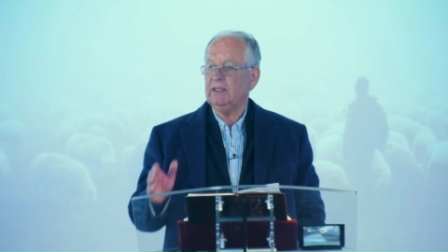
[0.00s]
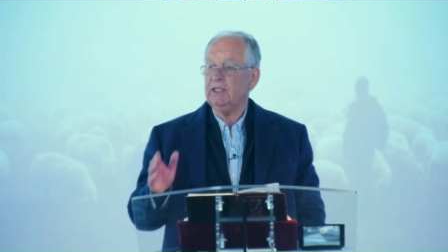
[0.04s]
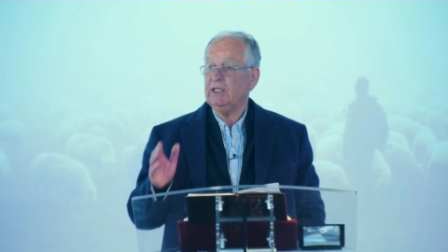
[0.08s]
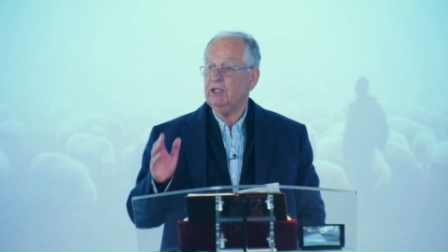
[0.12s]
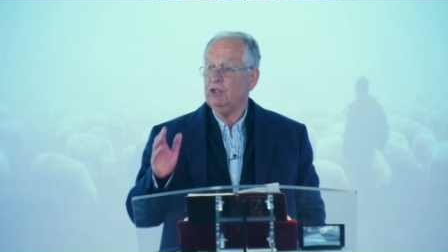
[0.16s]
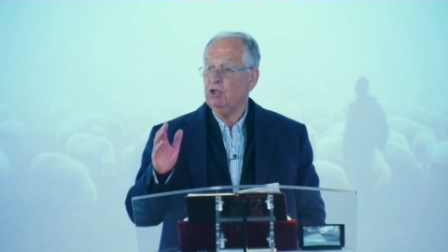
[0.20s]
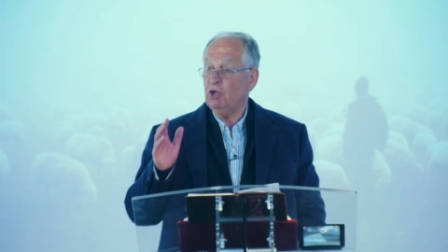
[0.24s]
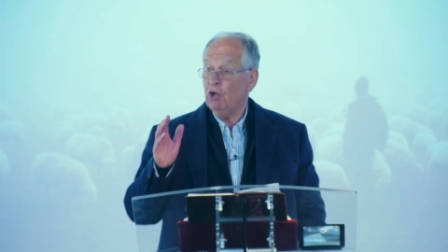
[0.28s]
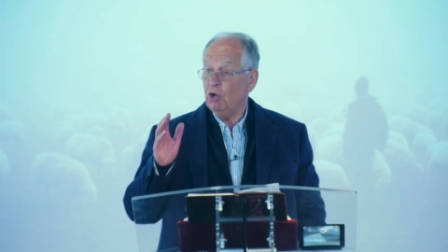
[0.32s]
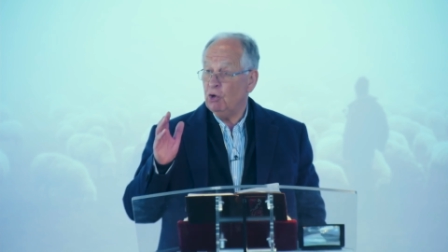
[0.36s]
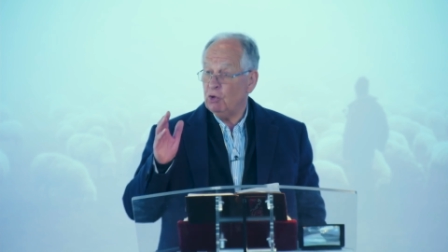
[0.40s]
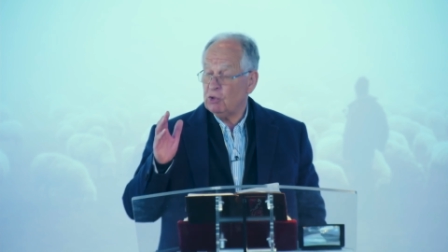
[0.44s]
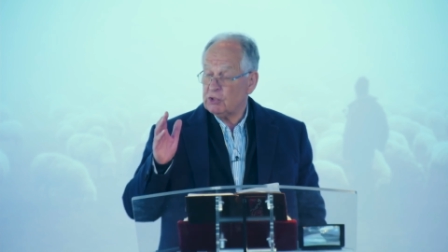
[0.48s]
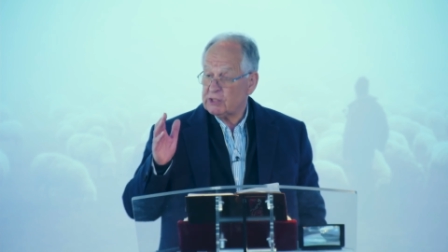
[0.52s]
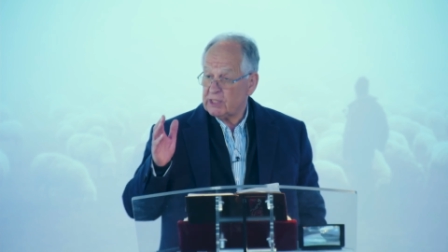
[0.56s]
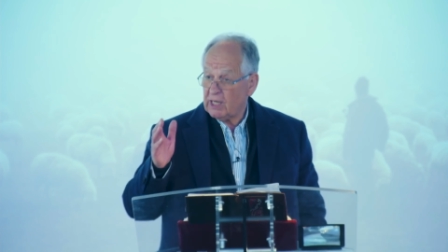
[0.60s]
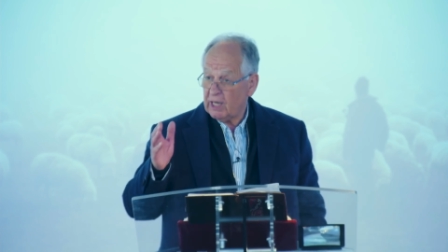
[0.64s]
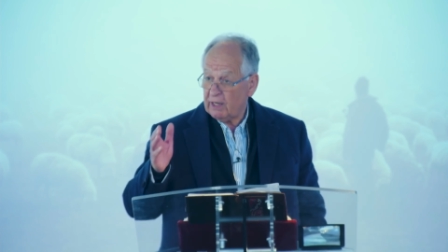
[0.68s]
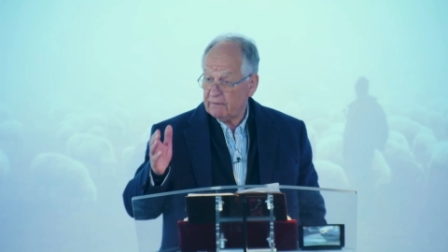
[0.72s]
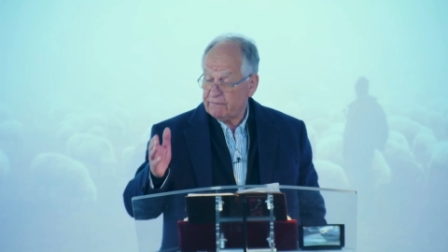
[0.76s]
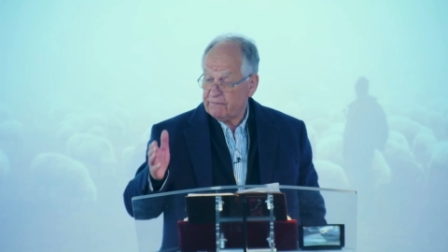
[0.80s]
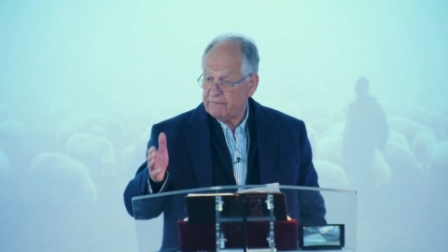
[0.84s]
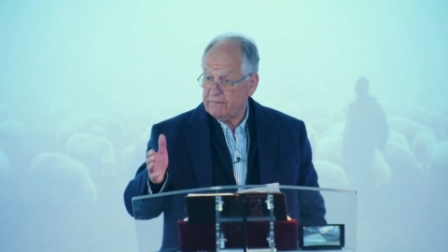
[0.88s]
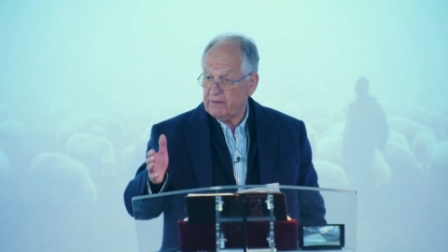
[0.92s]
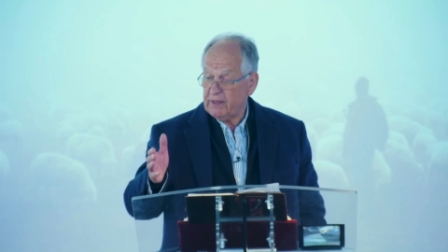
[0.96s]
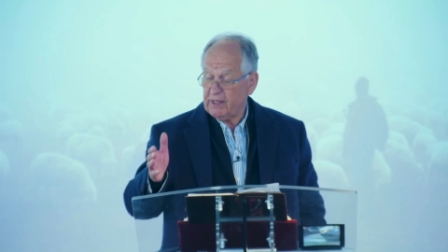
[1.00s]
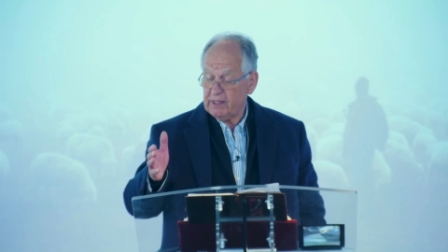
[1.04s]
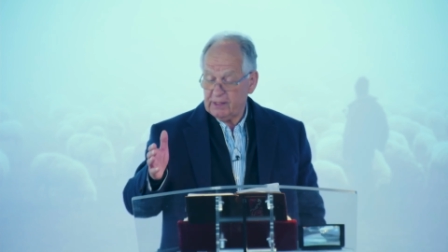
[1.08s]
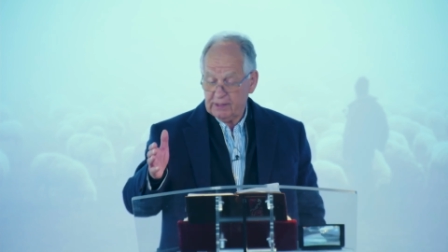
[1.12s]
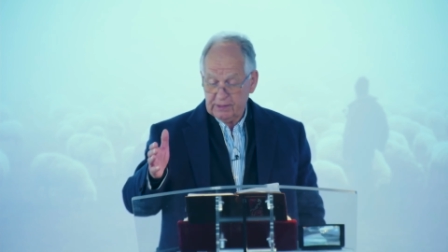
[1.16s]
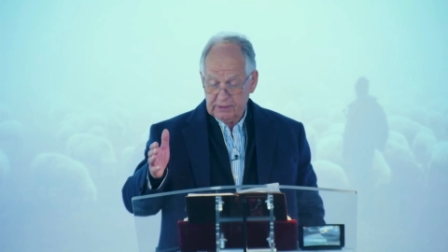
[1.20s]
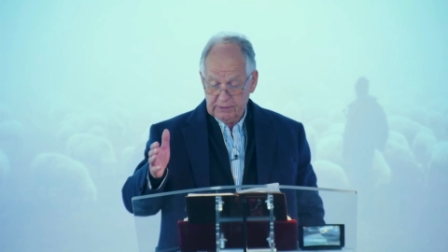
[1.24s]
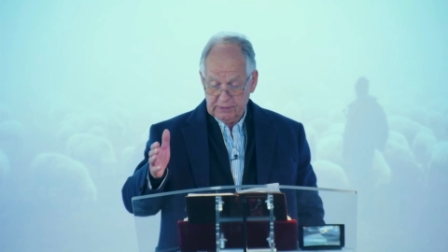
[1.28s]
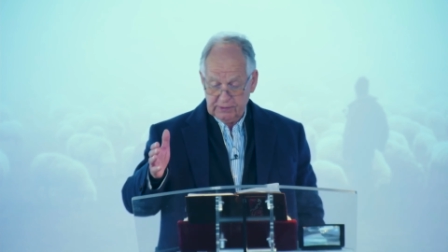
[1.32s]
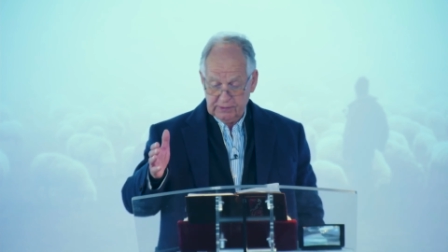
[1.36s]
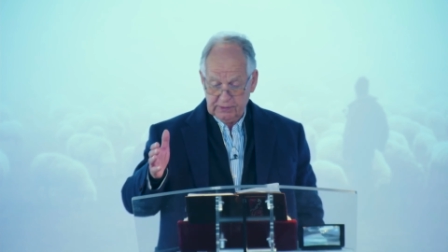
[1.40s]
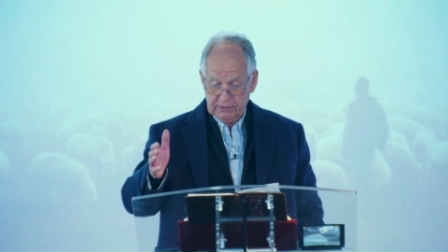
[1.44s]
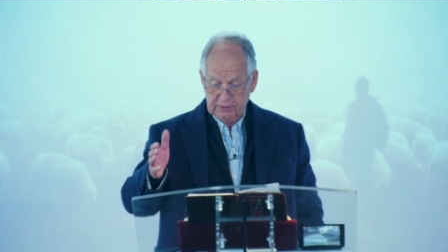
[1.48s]
He knows our
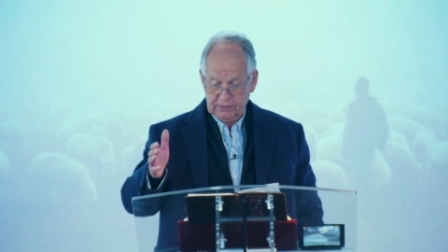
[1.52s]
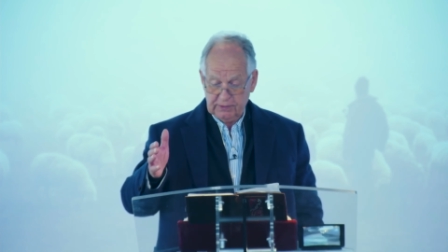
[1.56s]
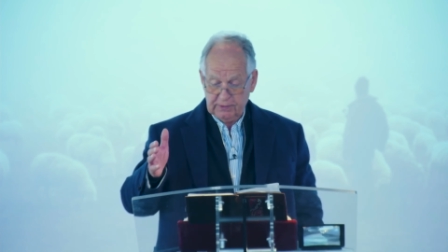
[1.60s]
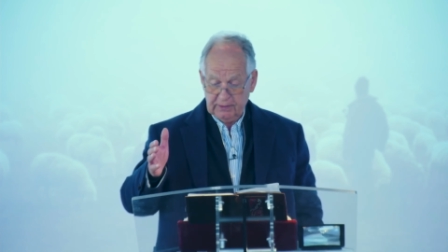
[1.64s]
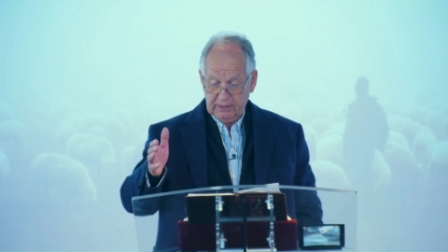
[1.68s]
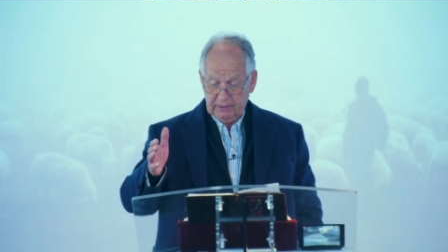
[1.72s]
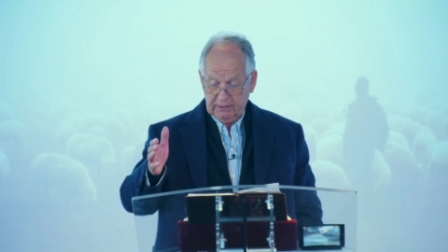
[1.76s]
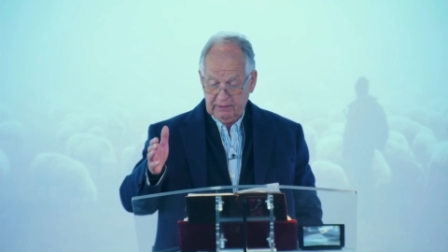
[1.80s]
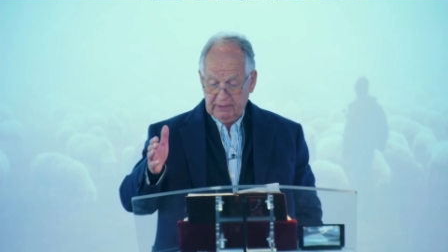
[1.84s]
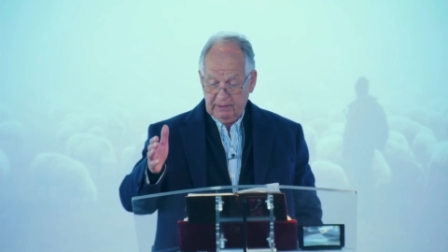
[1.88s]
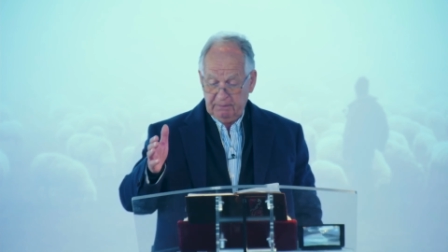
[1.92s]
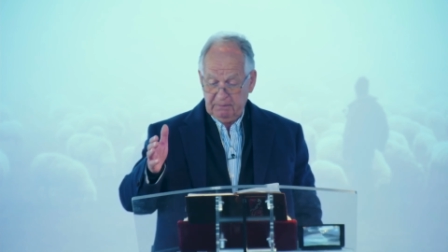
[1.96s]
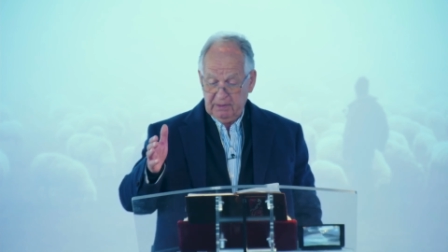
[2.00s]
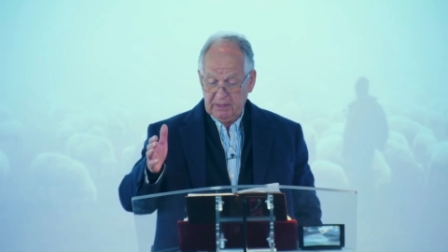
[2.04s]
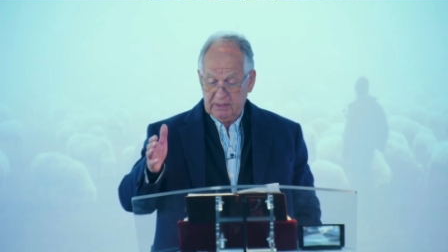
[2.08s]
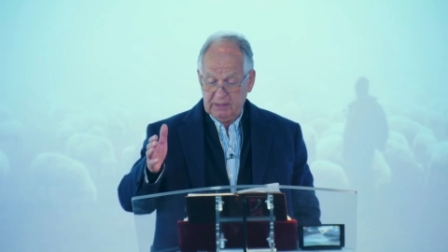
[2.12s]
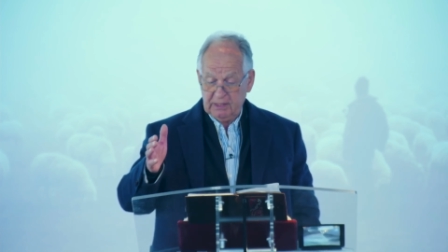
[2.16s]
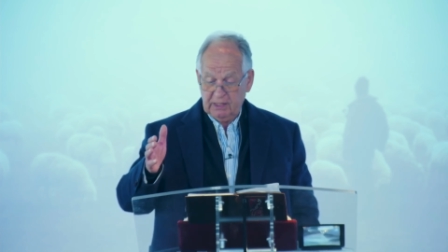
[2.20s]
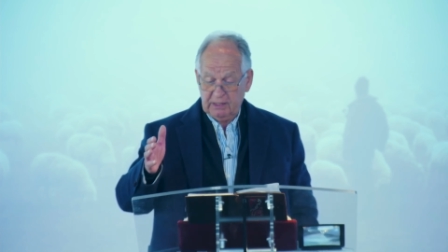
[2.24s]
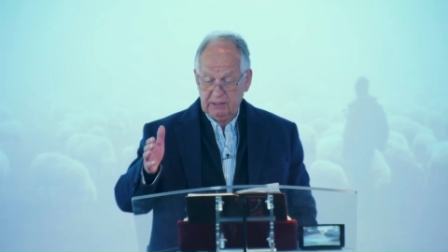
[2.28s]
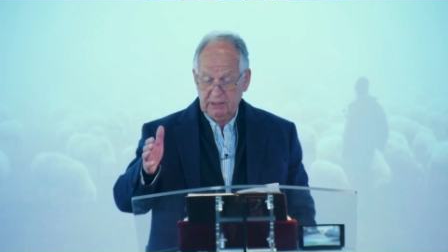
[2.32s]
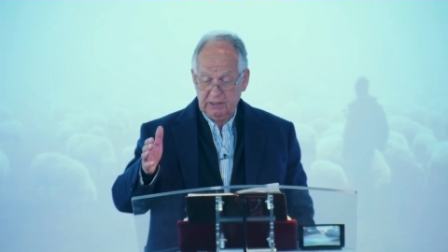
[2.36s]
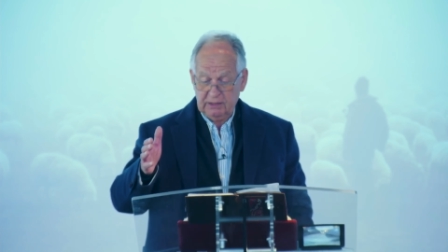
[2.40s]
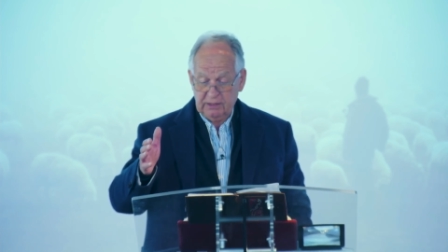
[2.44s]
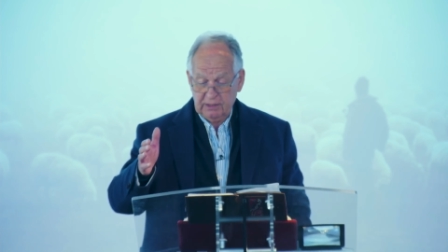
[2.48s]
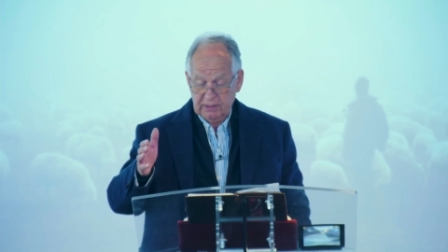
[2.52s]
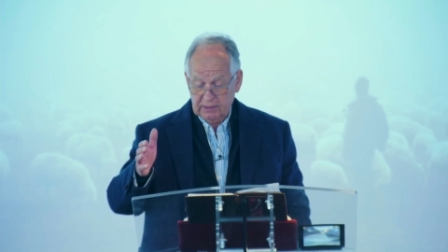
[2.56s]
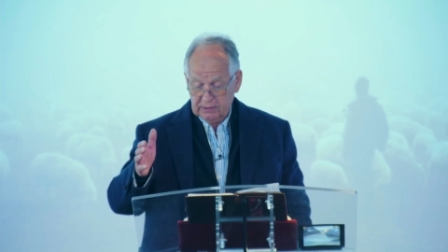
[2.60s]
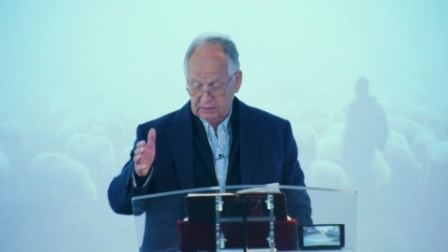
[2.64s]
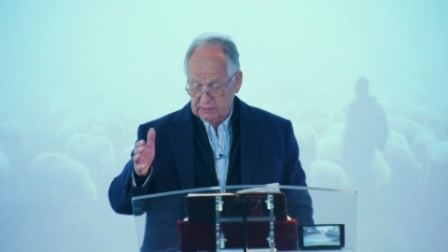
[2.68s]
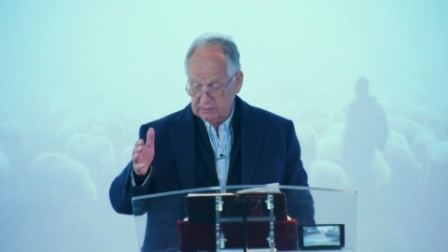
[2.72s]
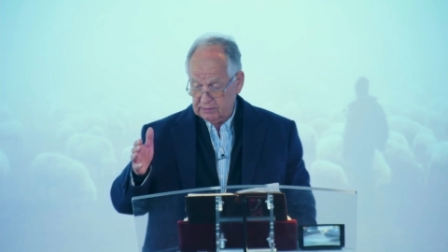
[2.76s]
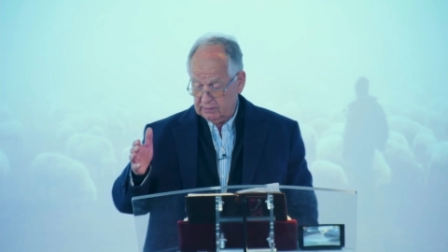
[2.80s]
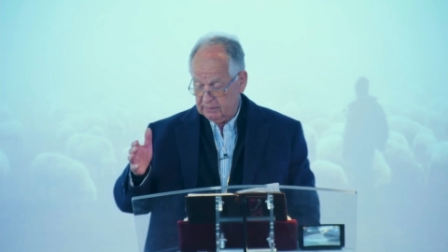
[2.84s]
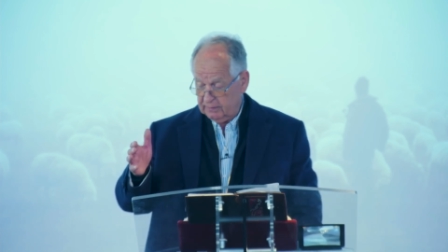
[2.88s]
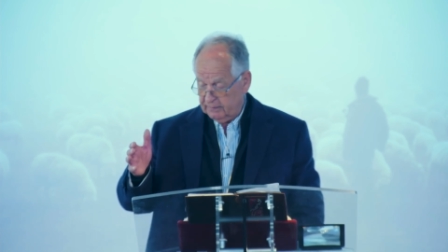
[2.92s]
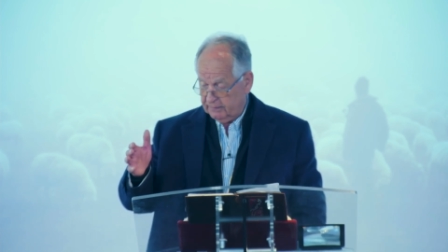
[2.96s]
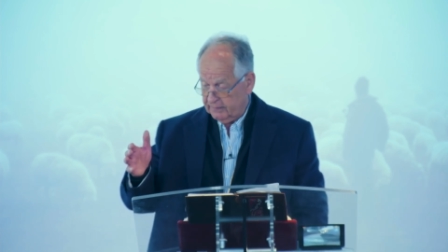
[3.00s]
fears. And let me tell you
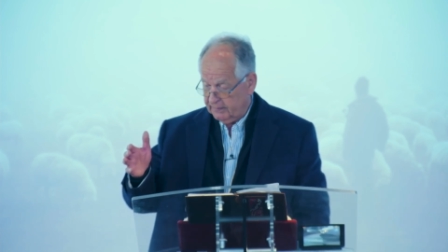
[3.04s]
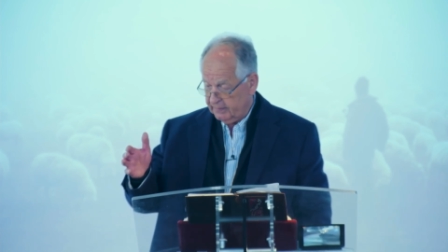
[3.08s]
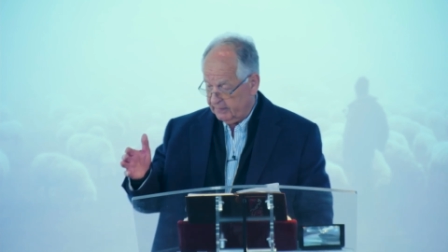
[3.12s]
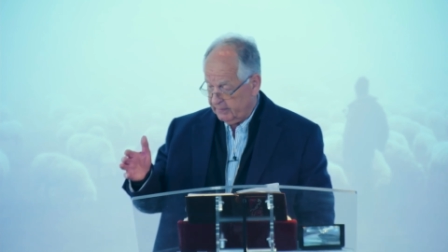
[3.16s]
this